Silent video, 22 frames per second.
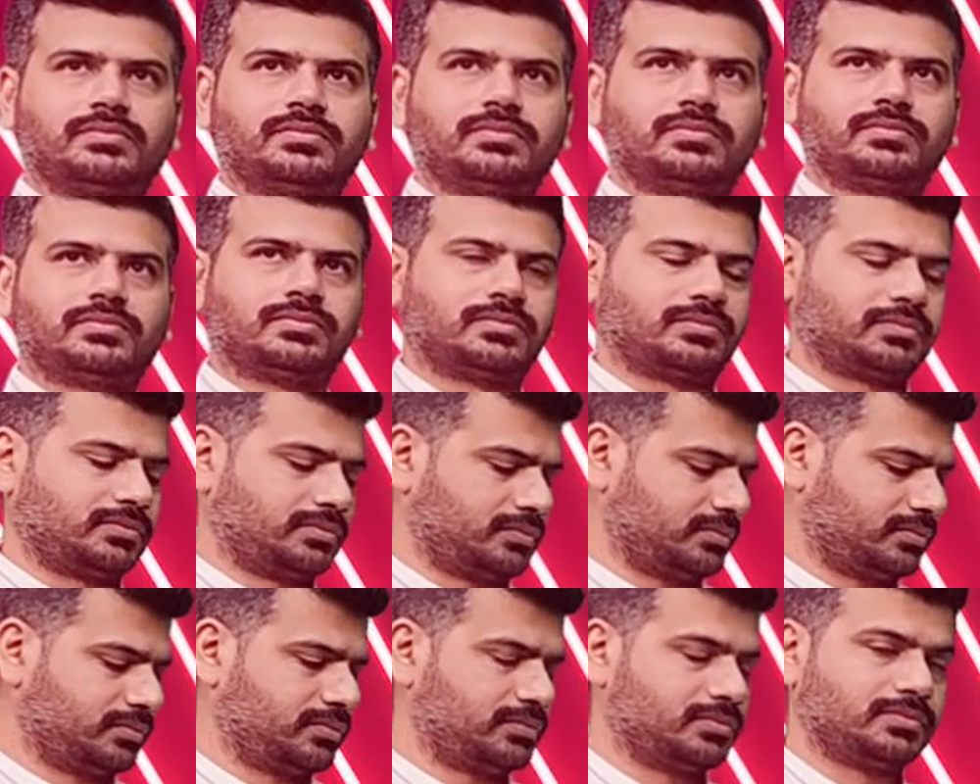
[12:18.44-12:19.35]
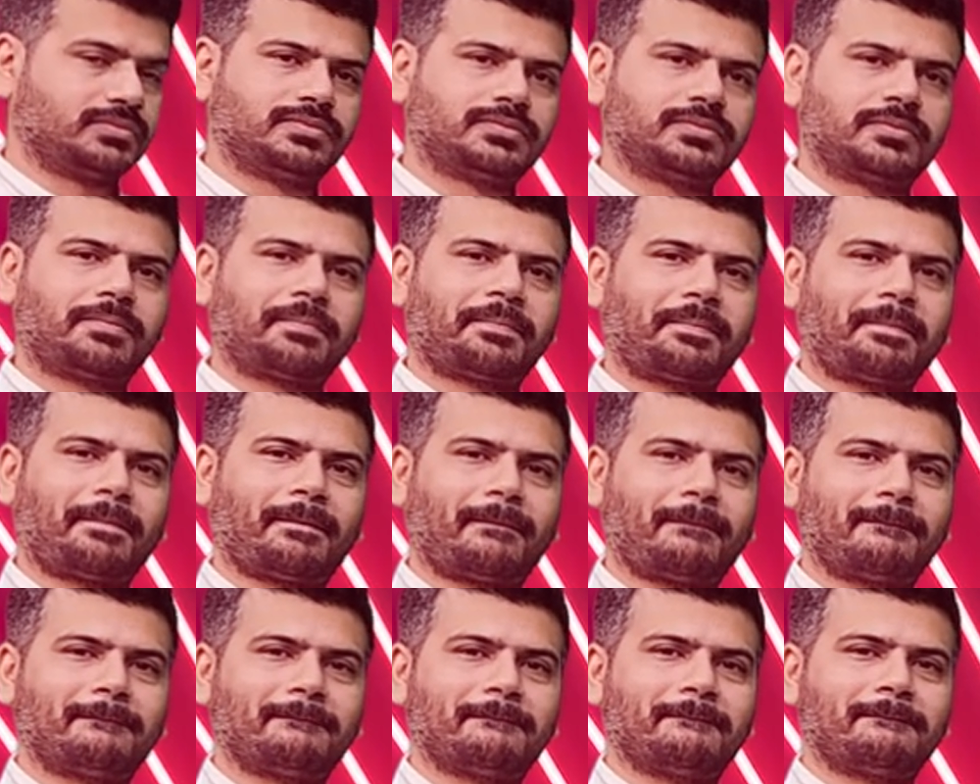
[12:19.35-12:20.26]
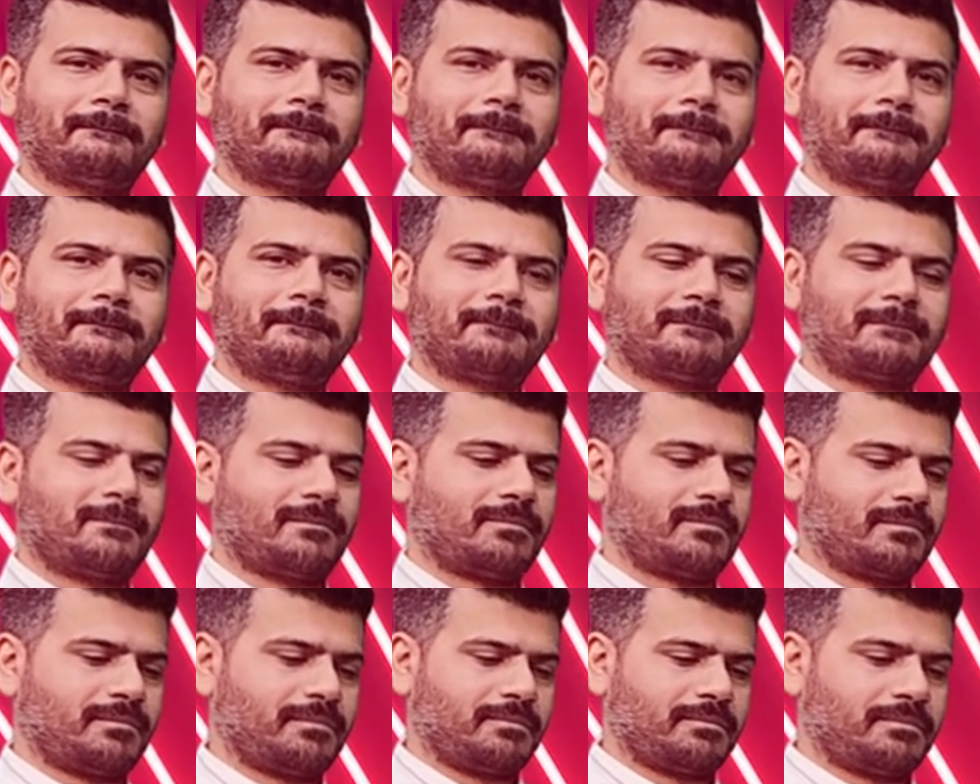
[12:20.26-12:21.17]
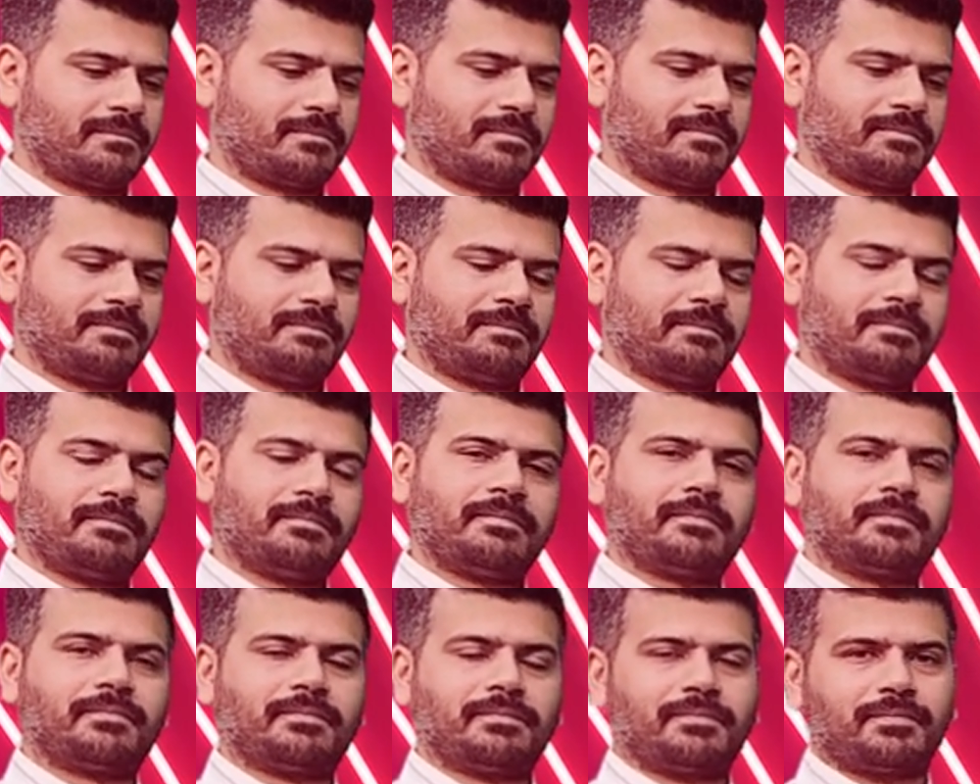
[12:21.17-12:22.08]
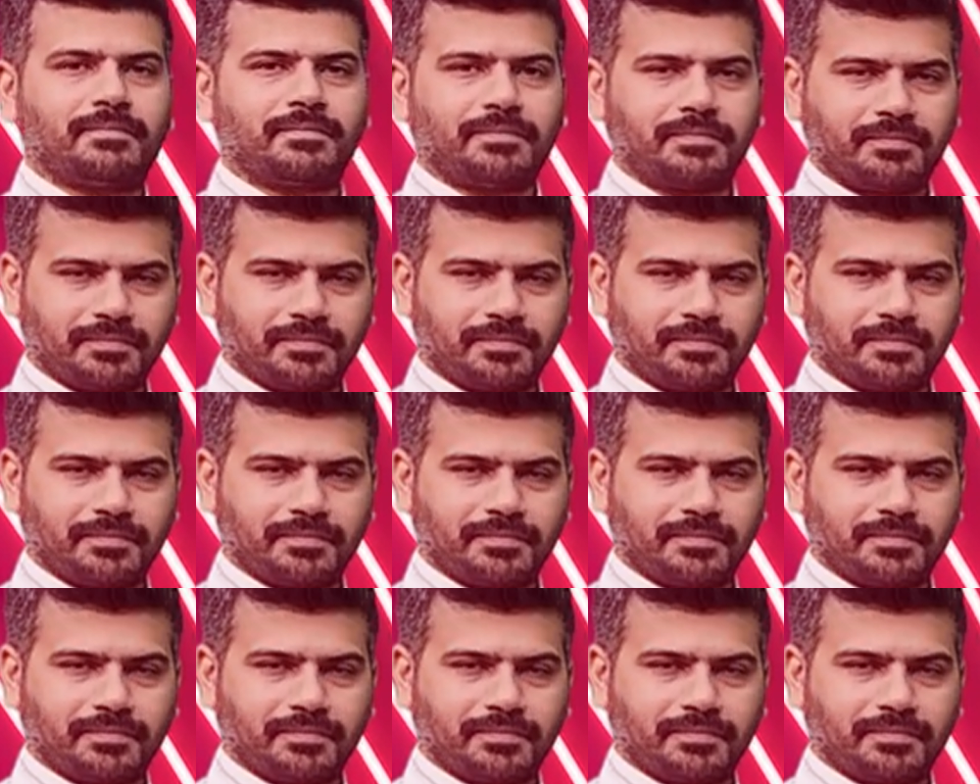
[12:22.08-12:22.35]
(not speaking)